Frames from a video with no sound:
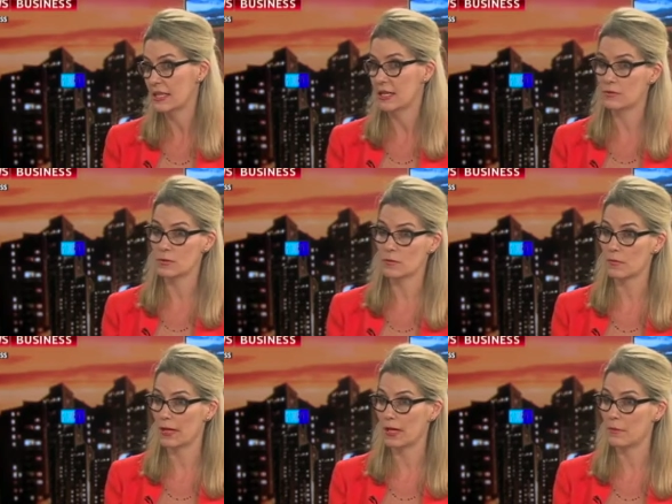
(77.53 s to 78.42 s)
It was
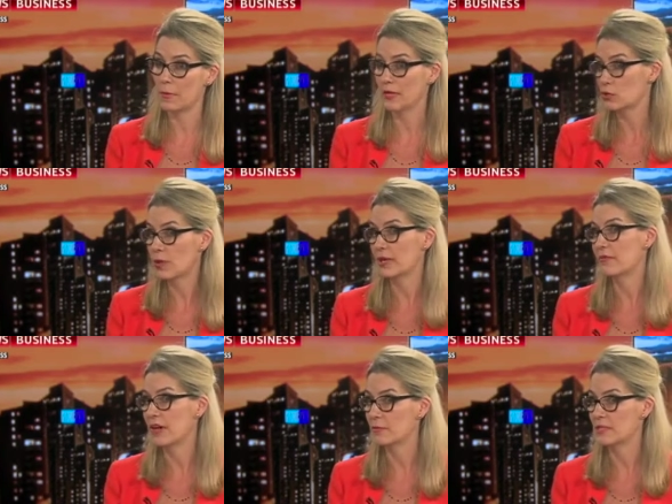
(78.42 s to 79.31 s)
about
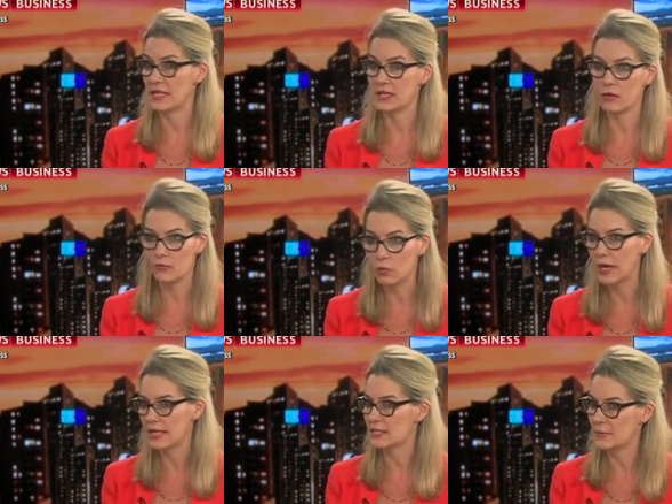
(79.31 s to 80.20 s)
25% of all
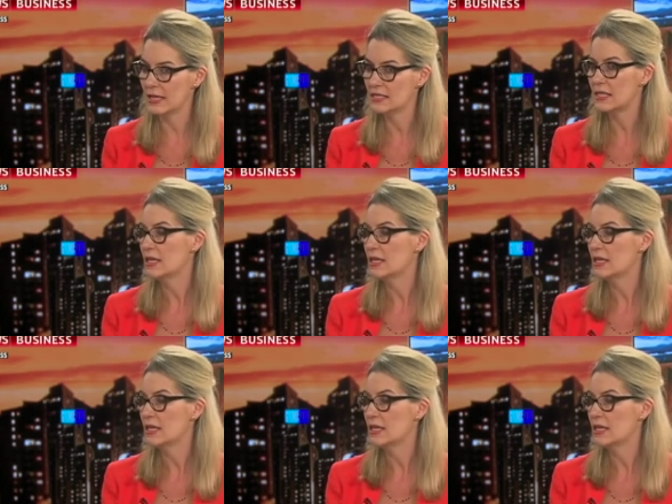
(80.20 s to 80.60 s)
ad spend,